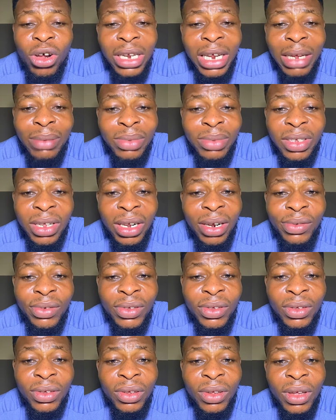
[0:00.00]

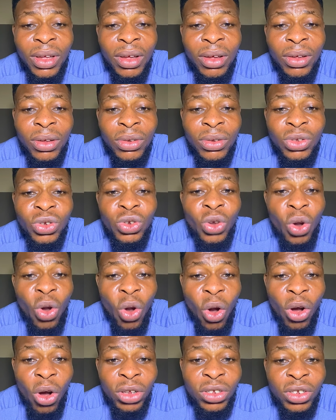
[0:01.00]
themselves to
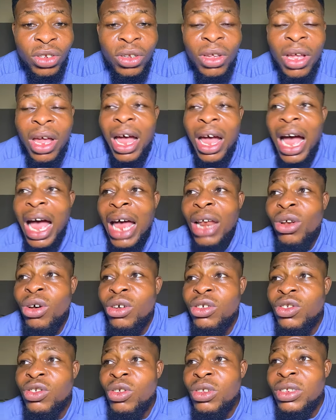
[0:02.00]
court and
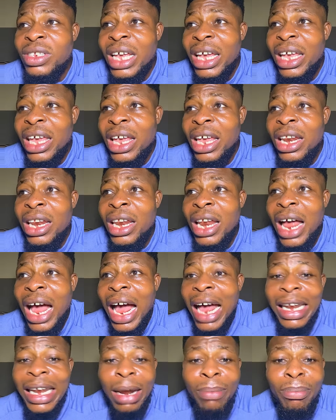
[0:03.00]
also taking
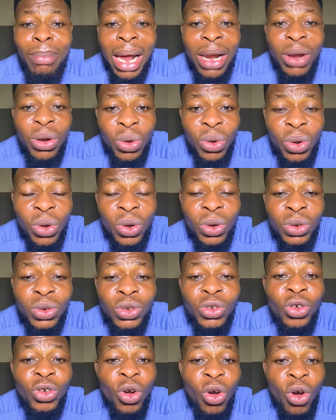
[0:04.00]
Adamma Luke
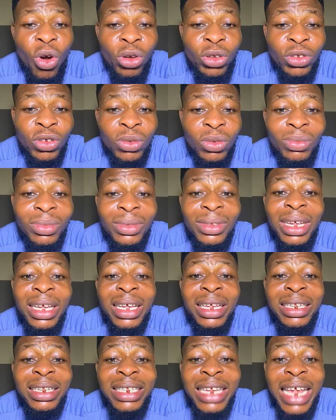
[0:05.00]
to court
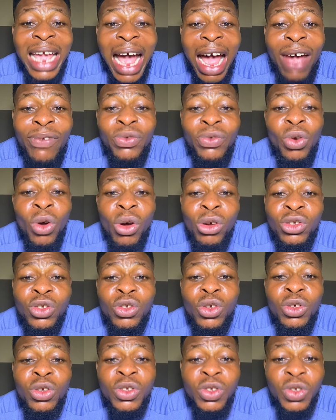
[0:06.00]
they have to
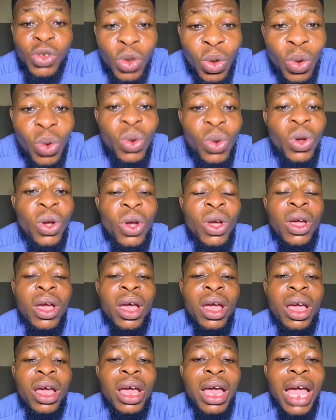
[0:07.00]
also sue
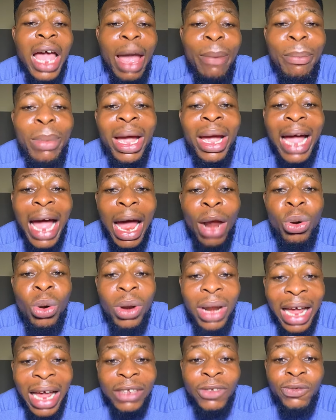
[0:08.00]
Emeka
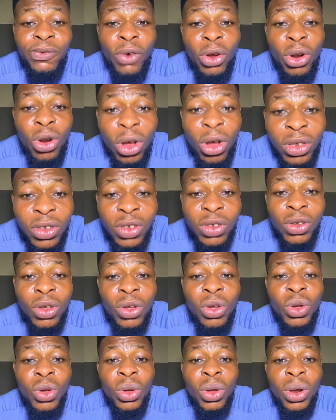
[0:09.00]
Rollas for not
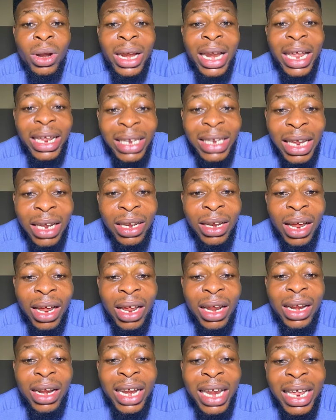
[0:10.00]
leading
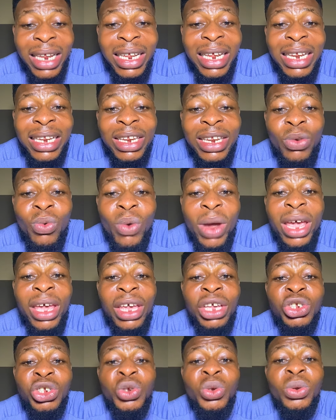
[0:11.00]
leading the way
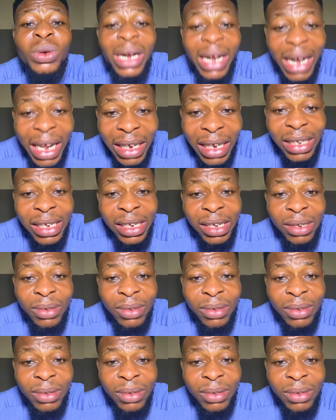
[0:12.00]
he should lead.